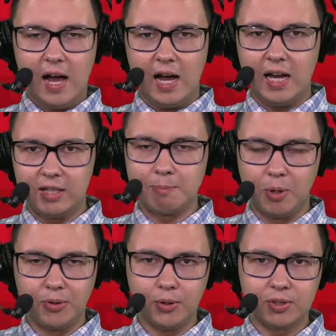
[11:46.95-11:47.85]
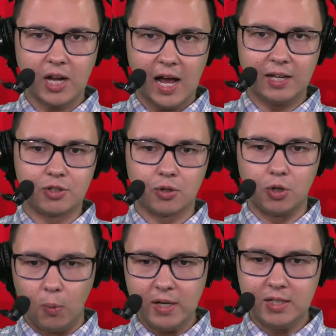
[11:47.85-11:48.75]
I think both those guys are
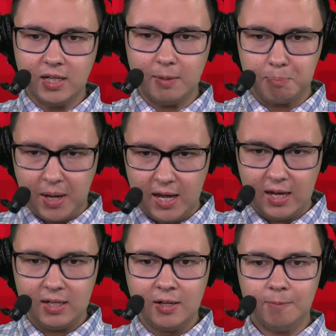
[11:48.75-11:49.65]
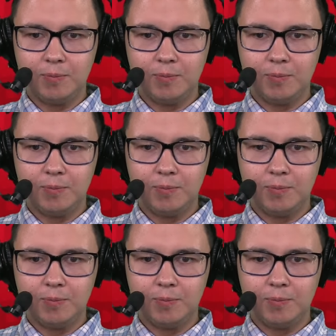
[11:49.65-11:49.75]
going to get paid